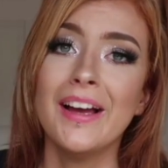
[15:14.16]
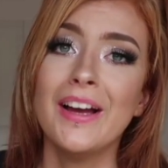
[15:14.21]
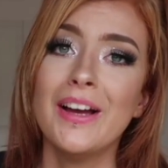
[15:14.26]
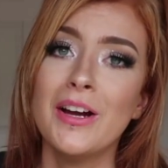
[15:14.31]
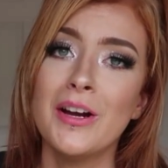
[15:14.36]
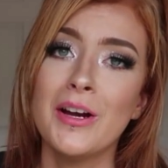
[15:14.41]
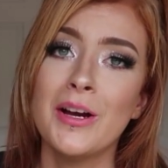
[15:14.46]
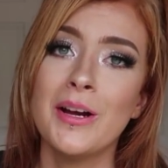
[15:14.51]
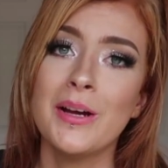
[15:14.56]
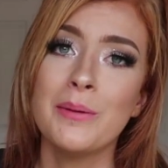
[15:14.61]

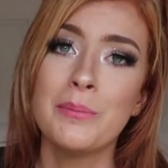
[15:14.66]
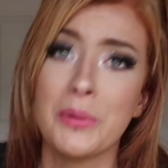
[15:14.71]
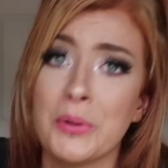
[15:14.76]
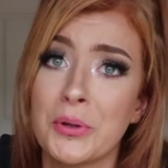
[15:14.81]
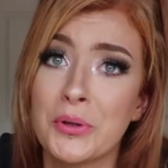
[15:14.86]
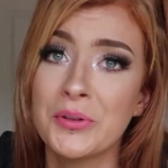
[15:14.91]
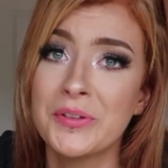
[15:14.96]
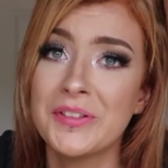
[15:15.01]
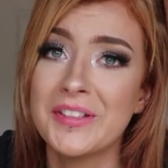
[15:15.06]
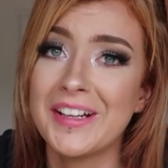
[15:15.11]
It'd be
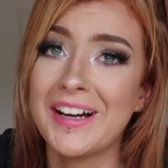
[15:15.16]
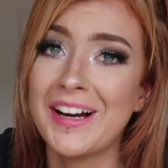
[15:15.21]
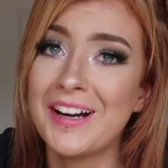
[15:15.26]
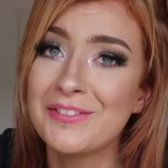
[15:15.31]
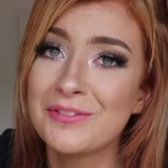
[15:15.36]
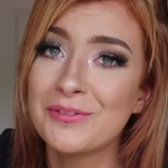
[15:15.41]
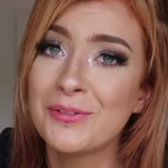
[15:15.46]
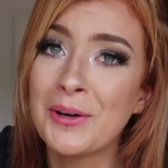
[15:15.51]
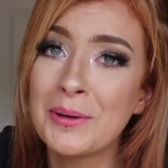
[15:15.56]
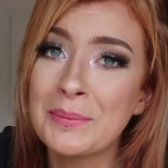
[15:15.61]
good to
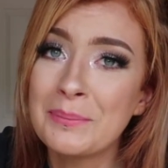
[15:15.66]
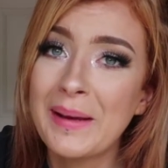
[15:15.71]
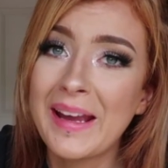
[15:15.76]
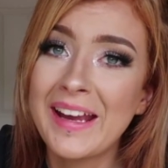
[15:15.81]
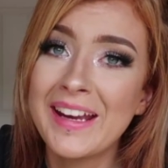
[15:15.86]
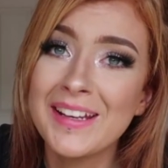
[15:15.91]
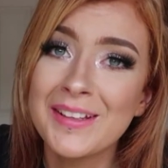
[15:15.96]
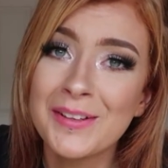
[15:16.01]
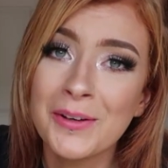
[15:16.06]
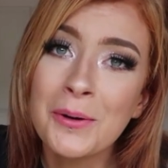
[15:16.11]
have one
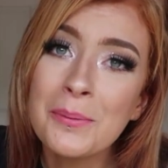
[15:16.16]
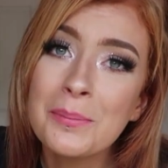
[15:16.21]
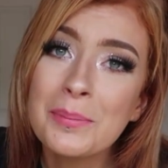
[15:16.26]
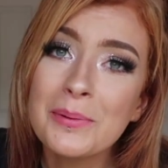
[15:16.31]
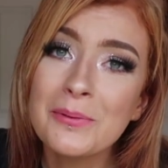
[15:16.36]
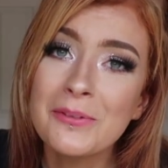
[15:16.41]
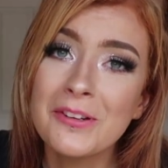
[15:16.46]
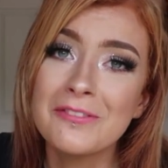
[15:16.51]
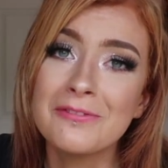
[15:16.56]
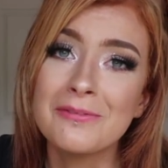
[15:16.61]
painted
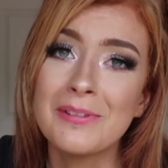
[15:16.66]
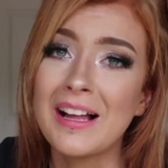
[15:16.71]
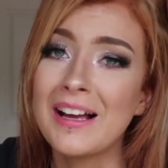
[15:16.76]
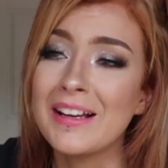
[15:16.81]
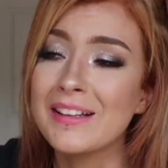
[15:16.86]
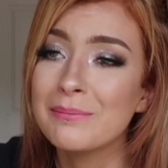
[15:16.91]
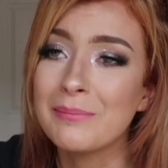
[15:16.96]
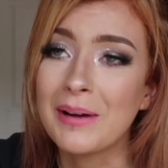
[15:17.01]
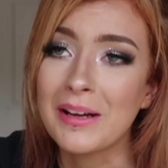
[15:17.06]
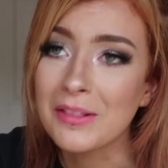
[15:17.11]
up with
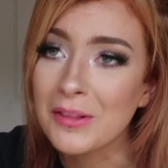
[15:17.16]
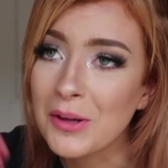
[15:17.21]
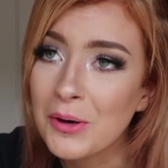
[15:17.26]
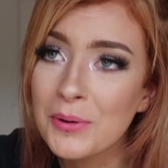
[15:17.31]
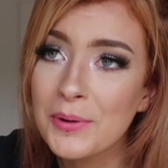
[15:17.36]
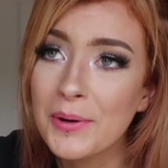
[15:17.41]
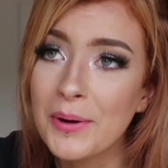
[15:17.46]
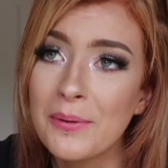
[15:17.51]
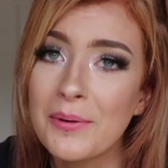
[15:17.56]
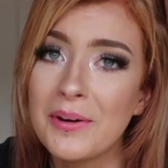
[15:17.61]
like my
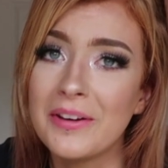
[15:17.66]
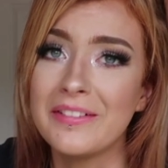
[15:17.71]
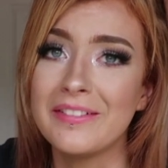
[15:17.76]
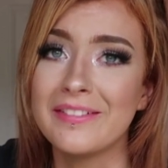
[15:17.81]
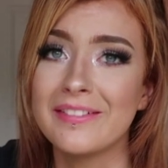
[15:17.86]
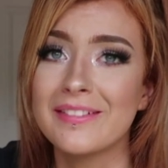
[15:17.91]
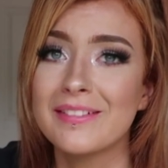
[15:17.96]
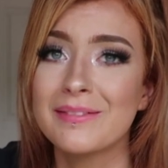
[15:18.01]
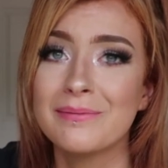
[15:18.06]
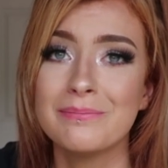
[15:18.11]
logo
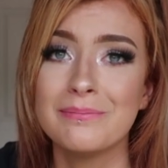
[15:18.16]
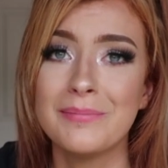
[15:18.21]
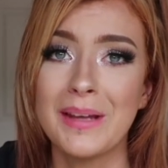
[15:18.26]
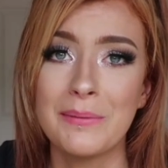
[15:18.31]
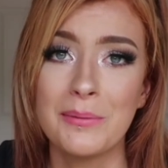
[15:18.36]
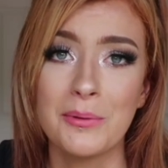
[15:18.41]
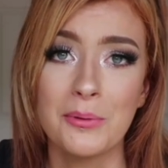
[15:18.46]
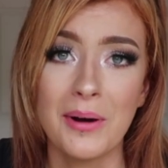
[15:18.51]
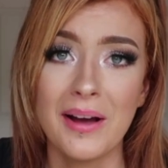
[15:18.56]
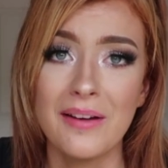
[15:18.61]
and
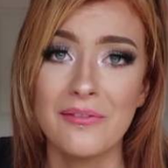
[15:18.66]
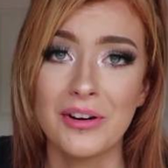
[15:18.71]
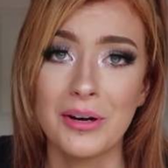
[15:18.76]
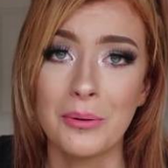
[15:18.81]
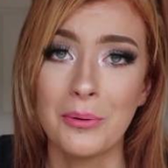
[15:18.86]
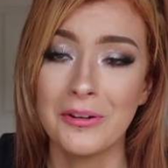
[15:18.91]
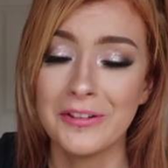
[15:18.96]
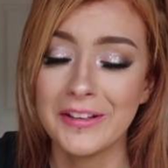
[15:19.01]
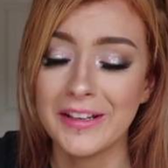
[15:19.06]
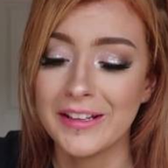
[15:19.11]
maybe whatever
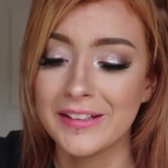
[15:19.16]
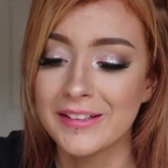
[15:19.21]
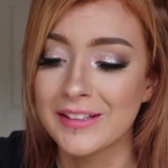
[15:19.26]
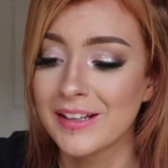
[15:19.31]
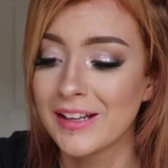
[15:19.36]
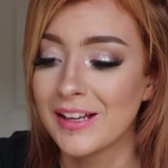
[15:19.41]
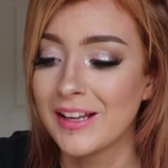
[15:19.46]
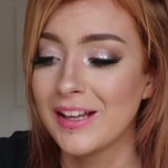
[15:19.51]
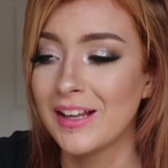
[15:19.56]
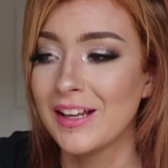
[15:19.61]
I
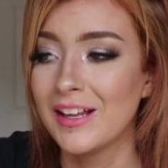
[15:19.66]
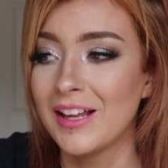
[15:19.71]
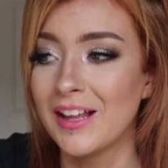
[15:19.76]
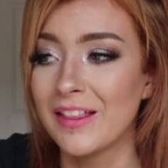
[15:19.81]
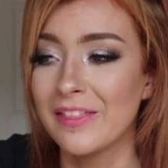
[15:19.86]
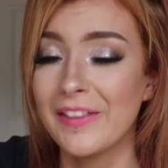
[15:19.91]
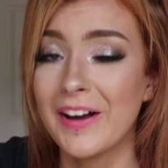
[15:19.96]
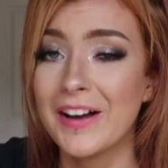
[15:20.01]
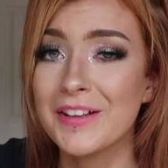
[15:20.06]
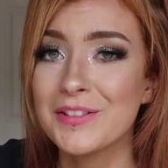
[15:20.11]
wanted,
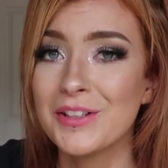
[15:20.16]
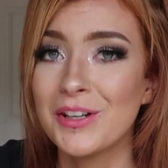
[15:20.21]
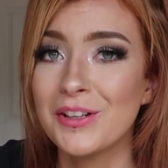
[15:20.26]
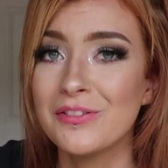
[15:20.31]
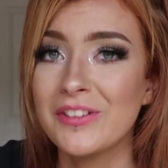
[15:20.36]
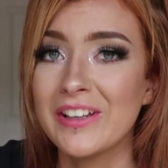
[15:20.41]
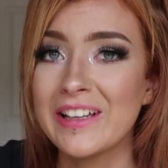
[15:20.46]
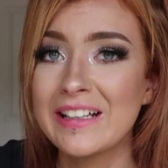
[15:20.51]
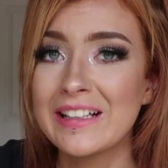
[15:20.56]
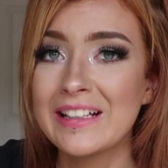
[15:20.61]
that sort
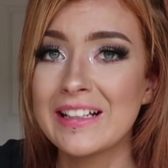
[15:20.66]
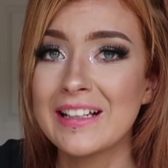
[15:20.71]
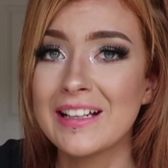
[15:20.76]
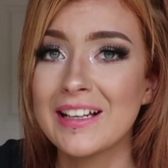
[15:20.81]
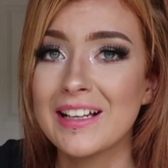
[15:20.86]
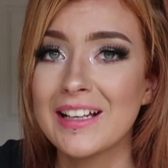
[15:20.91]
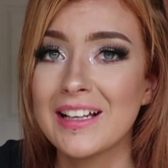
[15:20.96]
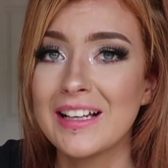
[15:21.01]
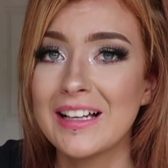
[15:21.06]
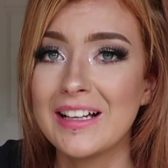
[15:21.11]
of thing.